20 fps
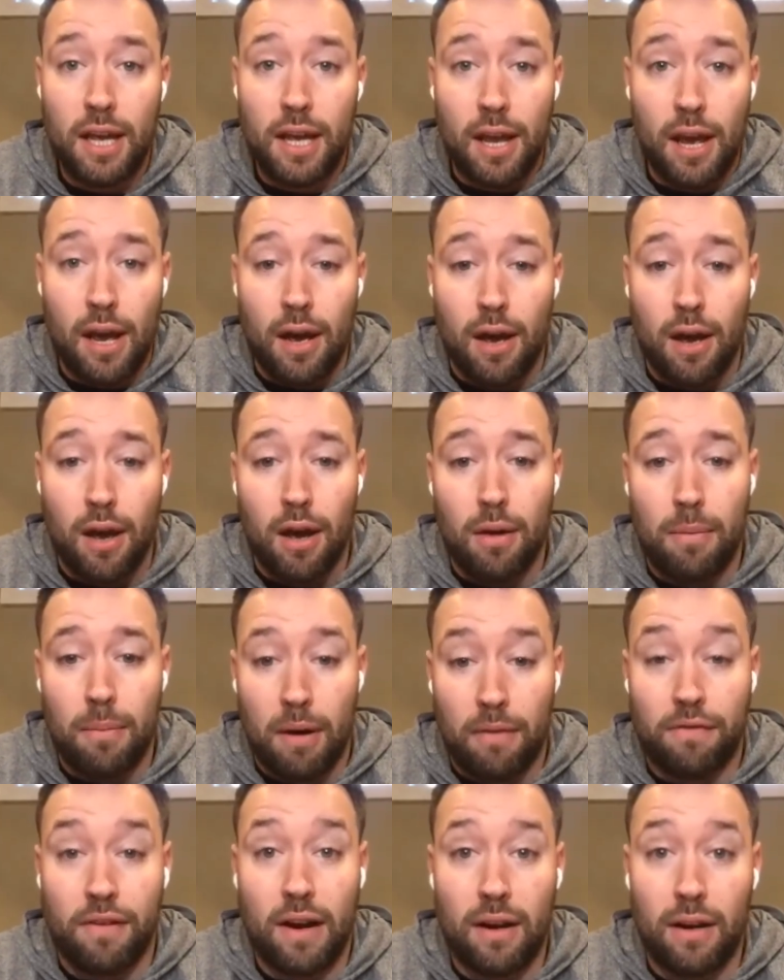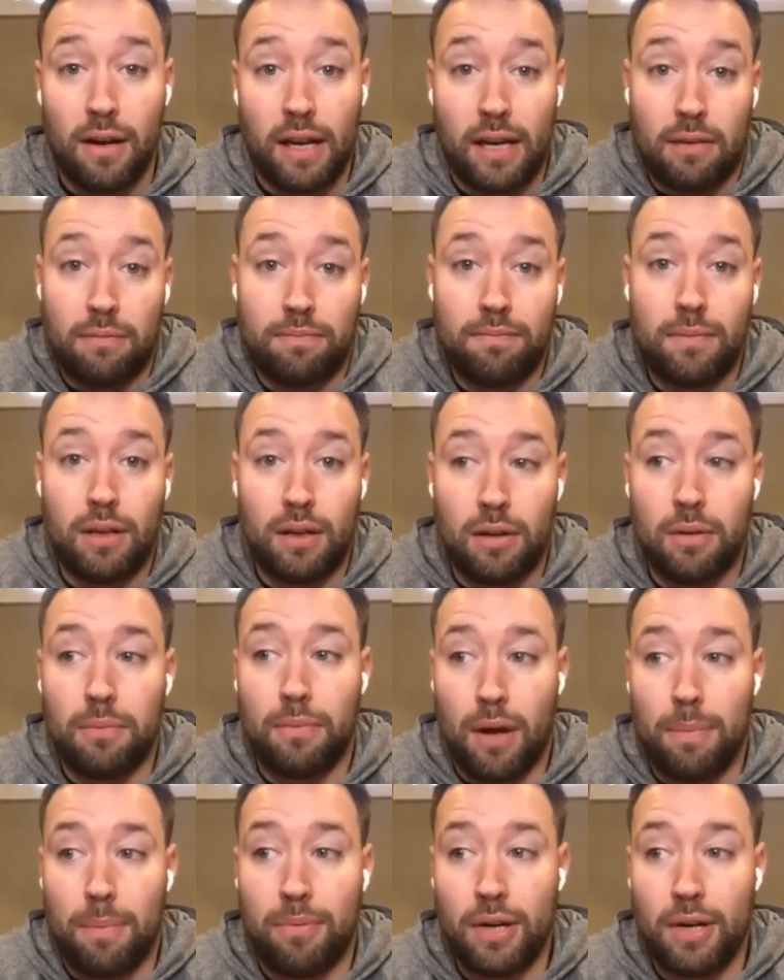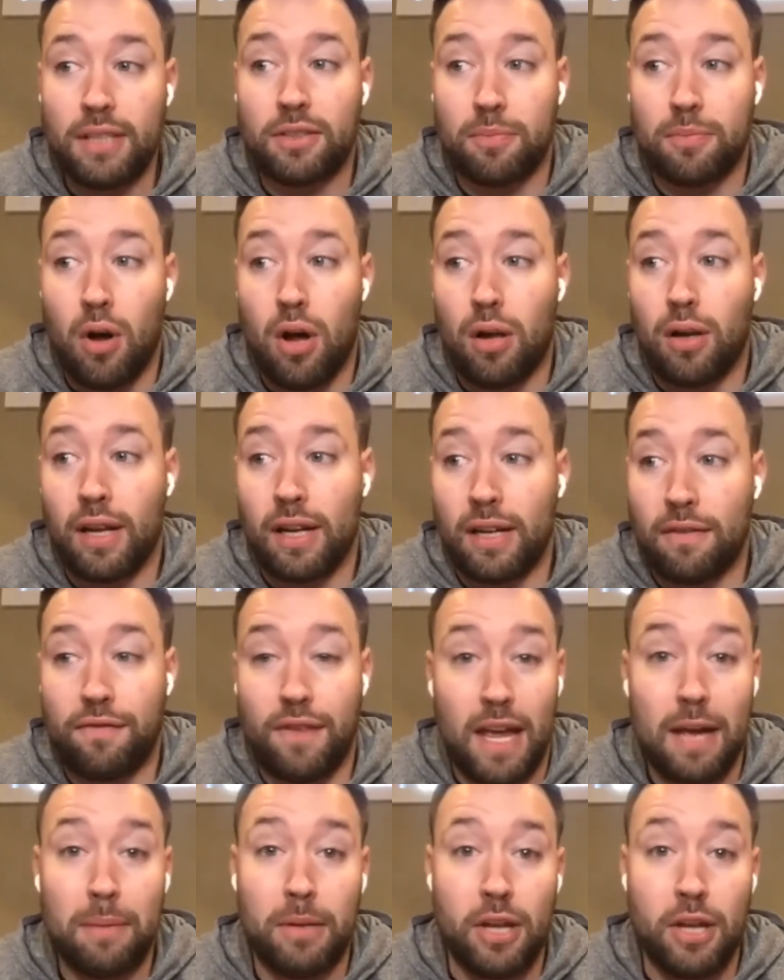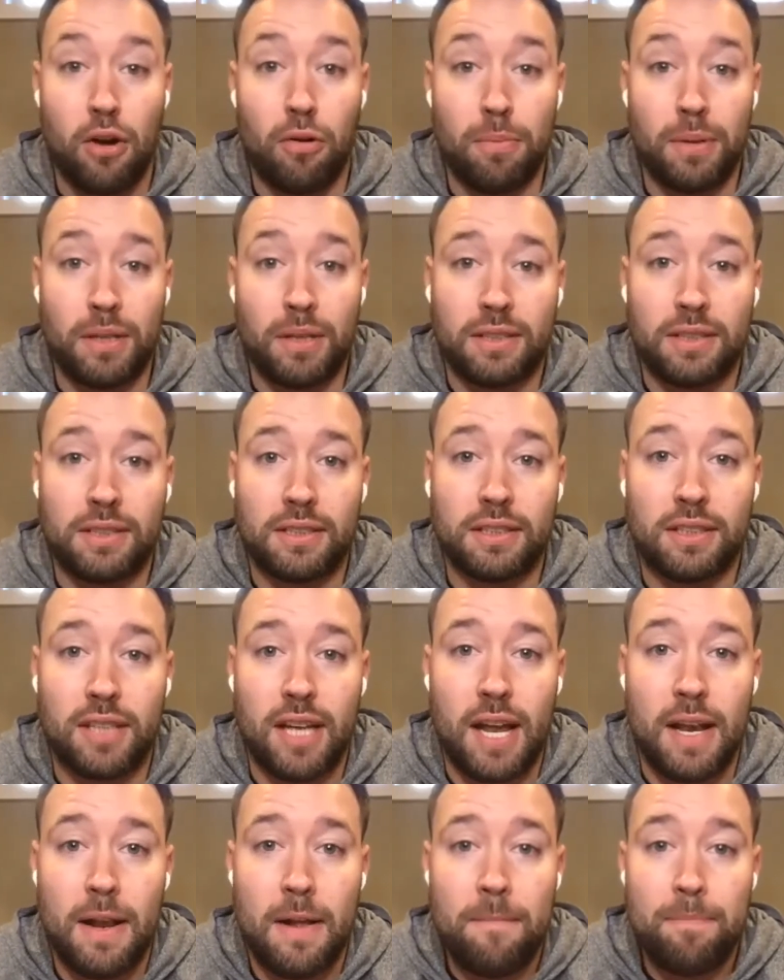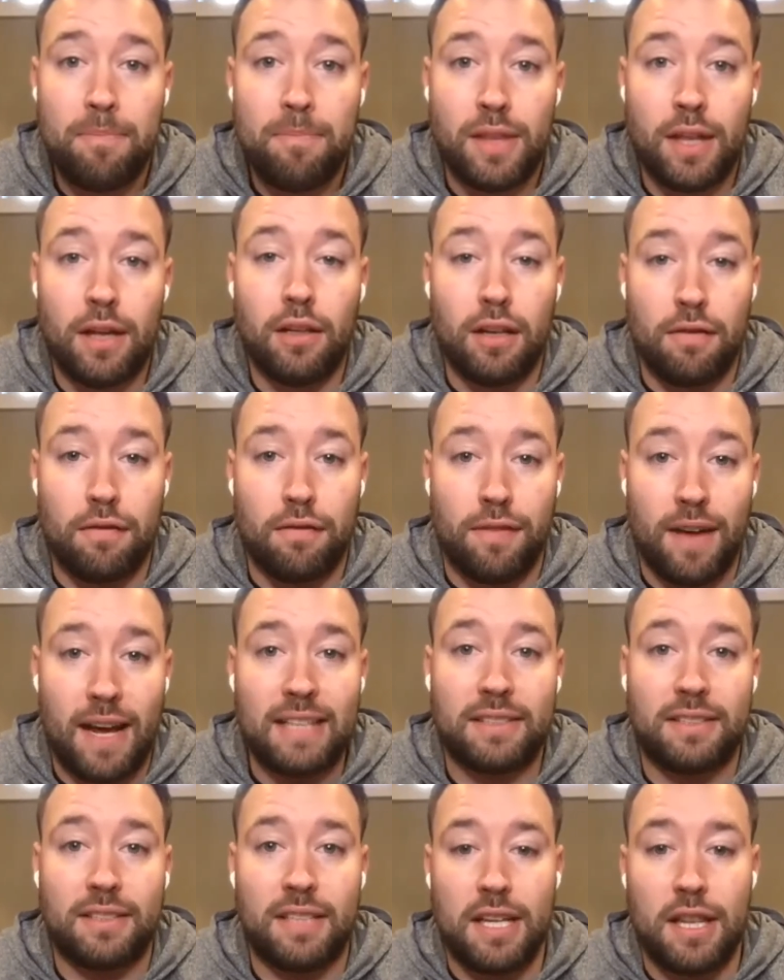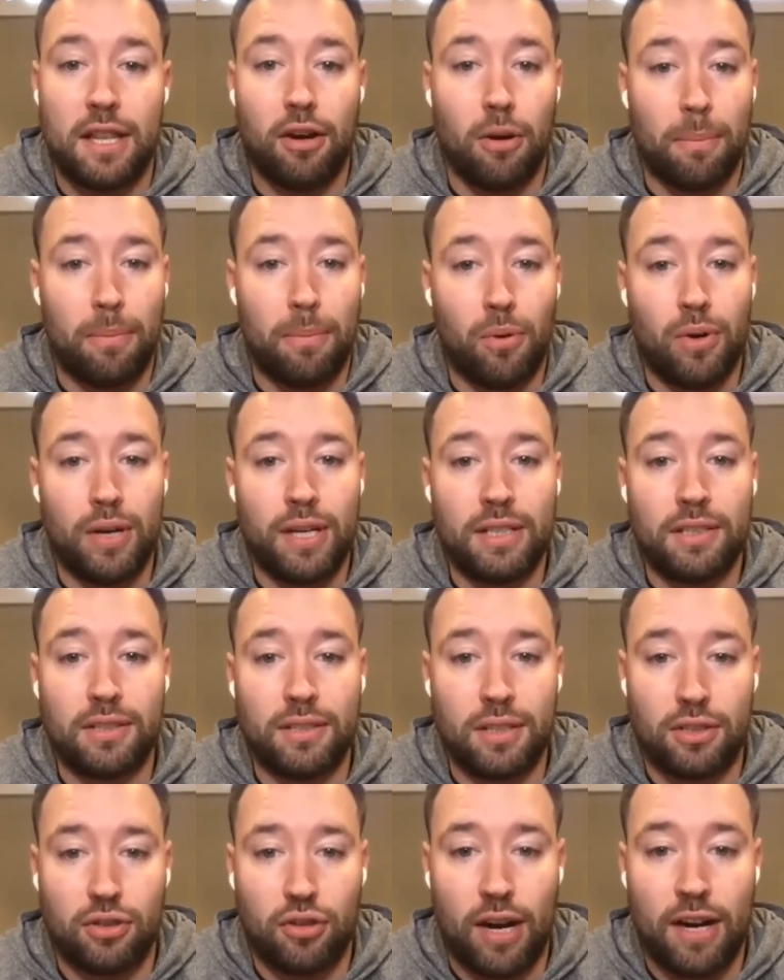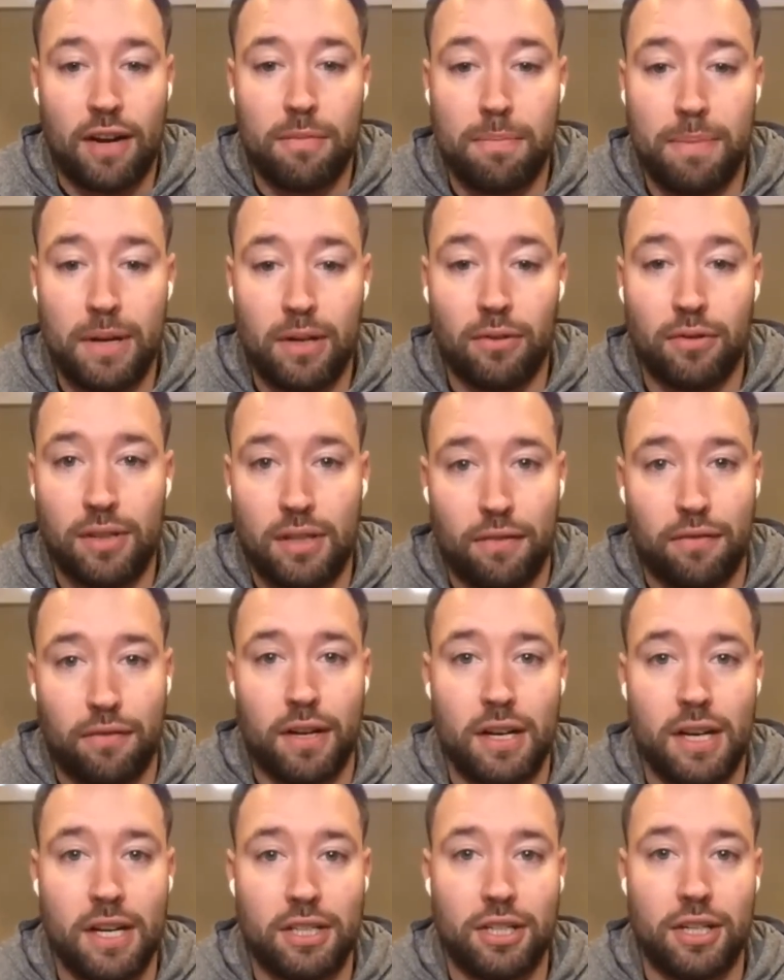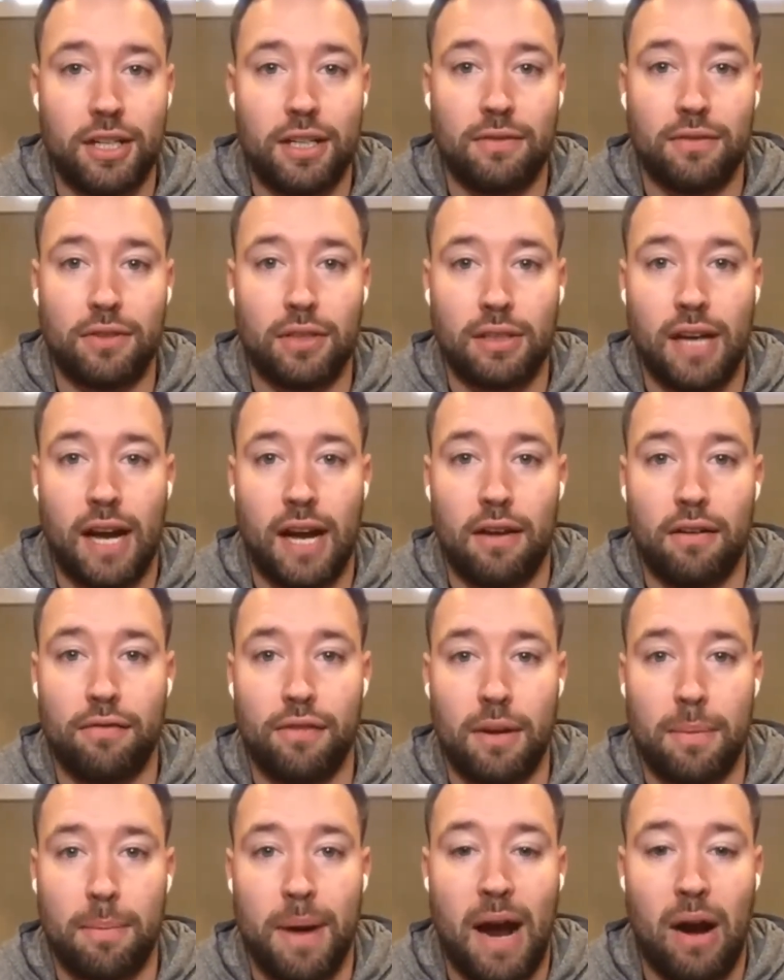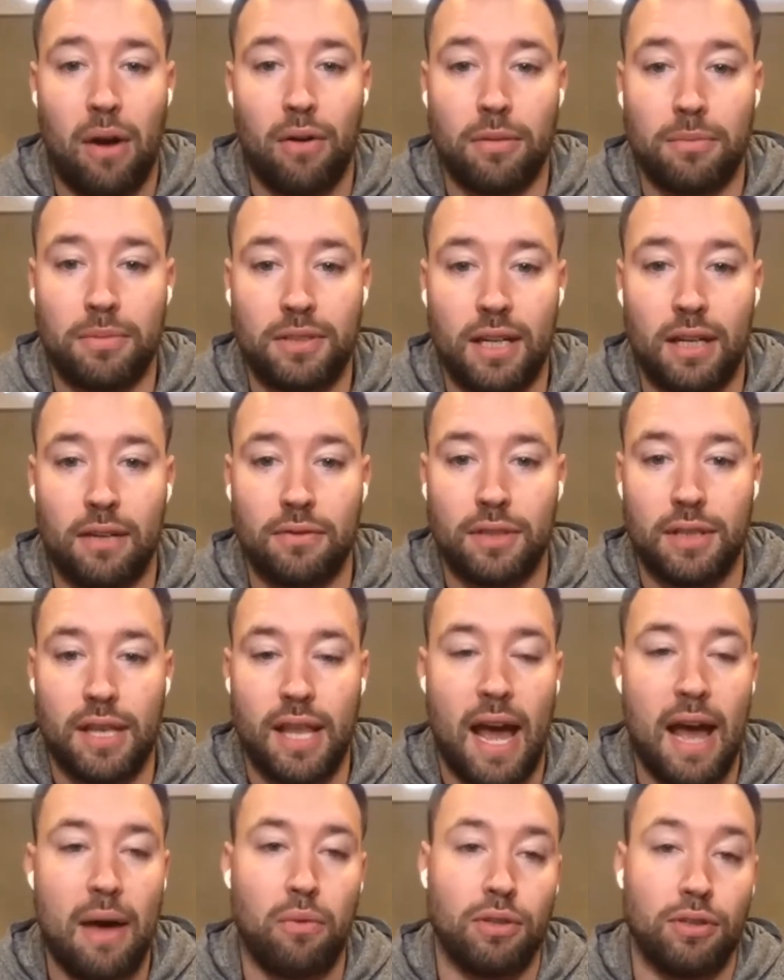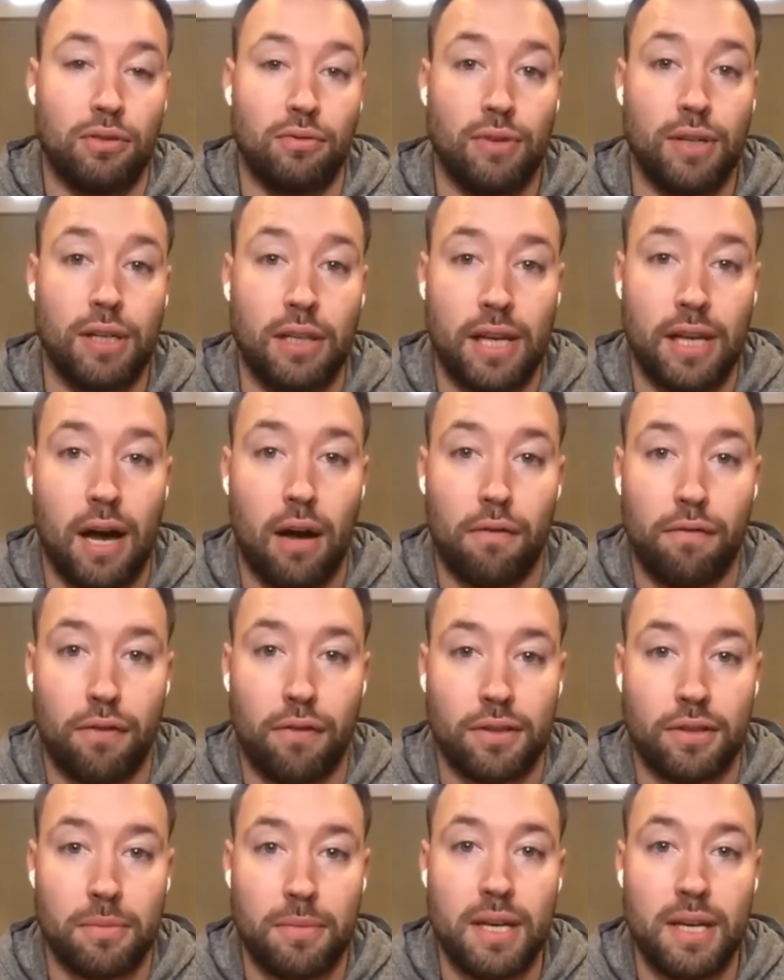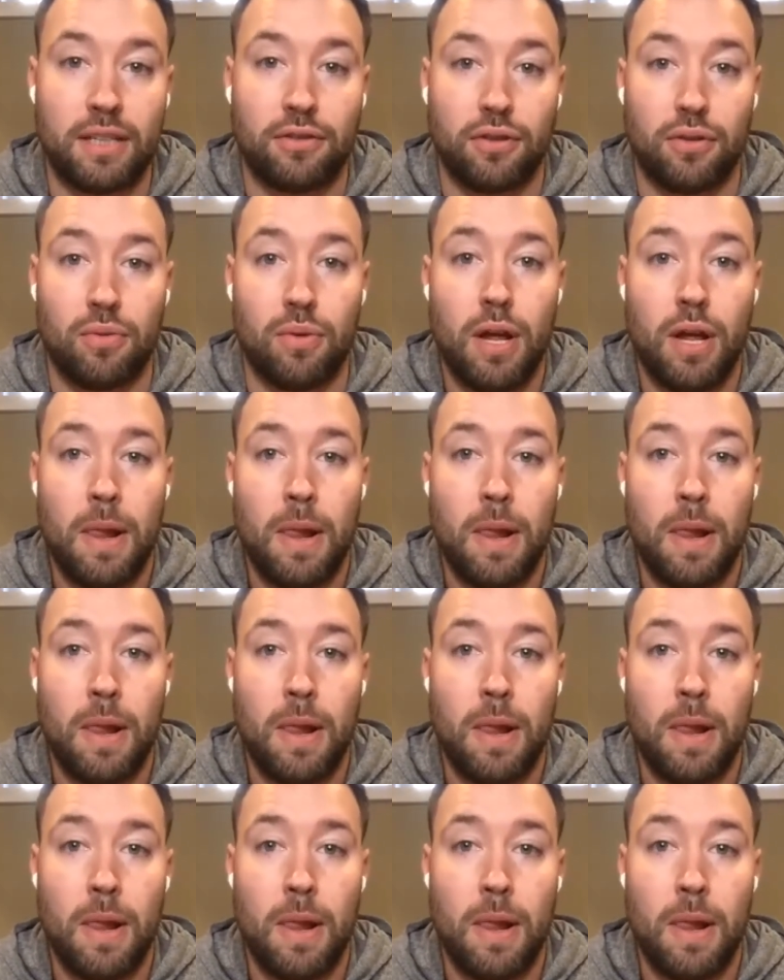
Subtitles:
like a pretty small like family owned business, is that they'll invest in their employees to try to build different initiatives and kind of empower themselves, and that was really helpful to me. So